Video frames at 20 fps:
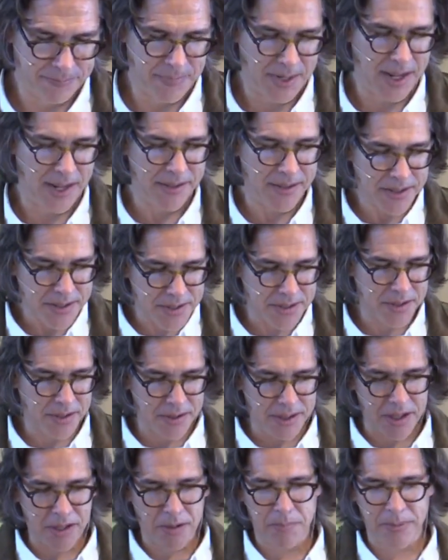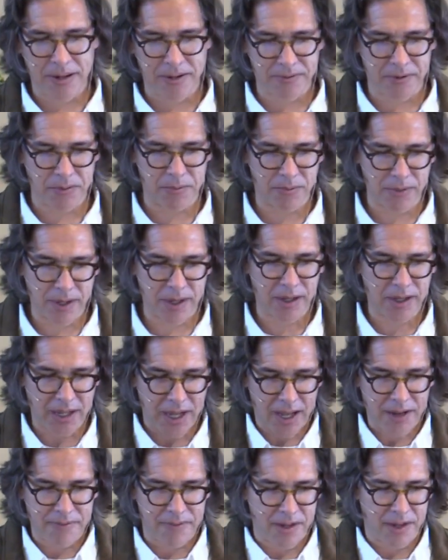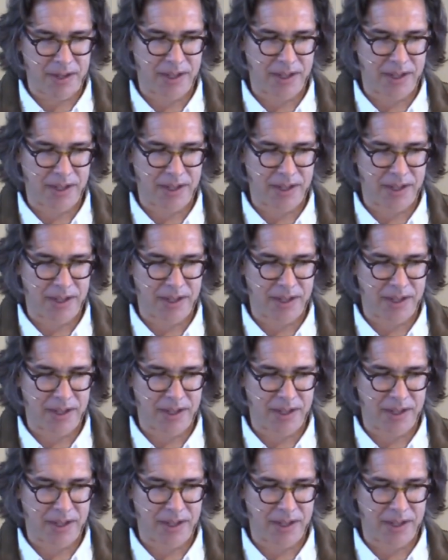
And this is a little bit of a re, kind of a